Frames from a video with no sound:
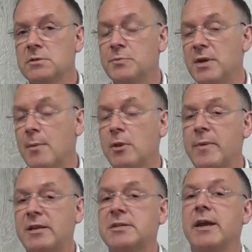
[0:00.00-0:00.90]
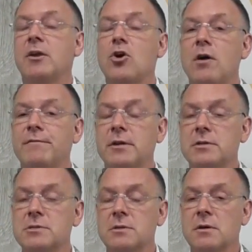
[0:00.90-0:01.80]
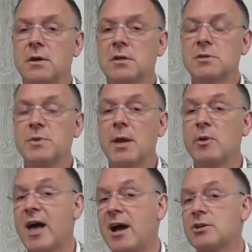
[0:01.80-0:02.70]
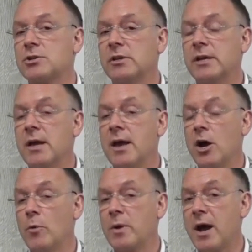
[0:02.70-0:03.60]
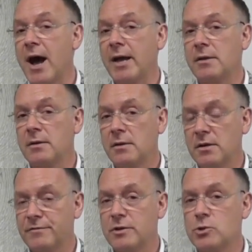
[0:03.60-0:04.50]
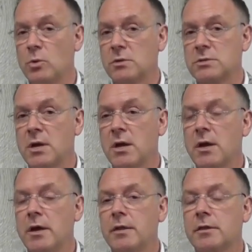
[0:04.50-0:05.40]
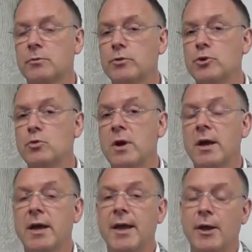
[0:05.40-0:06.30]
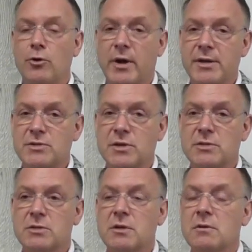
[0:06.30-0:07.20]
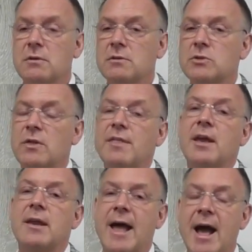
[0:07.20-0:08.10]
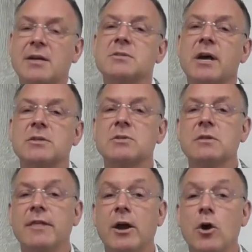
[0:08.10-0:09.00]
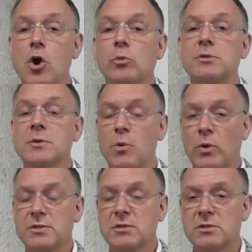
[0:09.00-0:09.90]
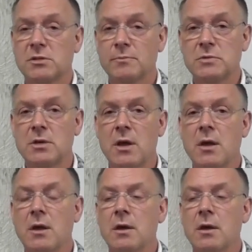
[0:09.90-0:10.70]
to be able to maintain confidence, to be able to actually help guide individuals through a crisis so that they can access their own support systems